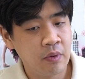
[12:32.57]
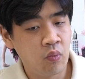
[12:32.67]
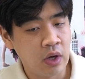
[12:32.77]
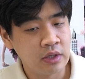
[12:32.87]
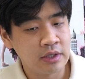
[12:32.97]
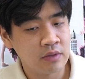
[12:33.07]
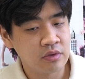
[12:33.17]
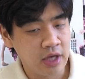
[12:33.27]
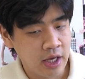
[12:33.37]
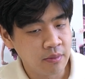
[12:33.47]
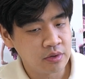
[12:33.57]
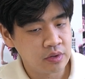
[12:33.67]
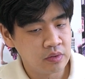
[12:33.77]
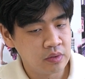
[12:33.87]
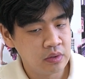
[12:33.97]
one that was able
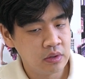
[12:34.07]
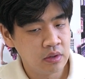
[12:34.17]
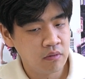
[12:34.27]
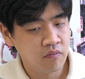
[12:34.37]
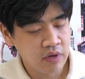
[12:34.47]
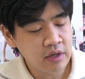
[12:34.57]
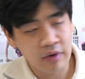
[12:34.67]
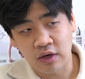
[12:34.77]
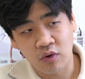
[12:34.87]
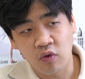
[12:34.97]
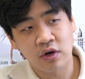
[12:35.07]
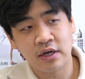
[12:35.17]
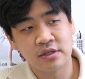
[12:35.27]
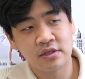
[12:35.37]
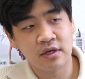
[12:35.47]
to really quickly
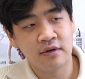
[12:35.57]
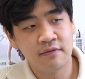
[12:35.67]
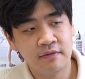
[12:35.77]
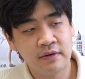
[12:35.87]
organize itself